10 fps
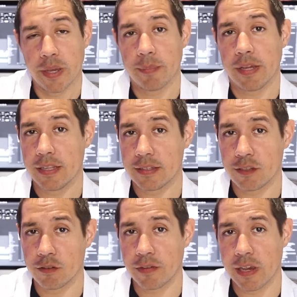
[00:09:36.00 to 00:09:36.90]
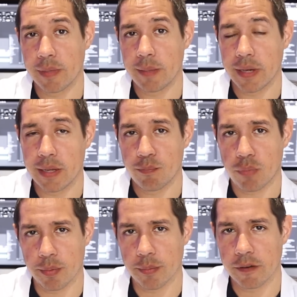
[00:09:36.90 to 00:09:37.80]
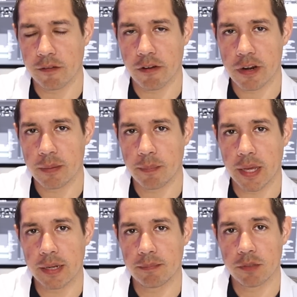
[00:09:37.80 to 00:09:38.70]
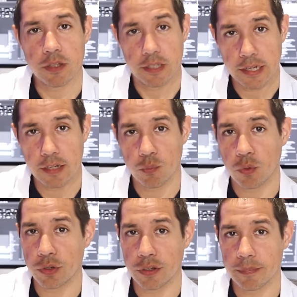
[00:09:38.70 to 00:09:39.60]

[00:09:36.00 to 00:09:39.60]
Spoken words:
bank balance and your family may probably regret it, but don't say I didn't warn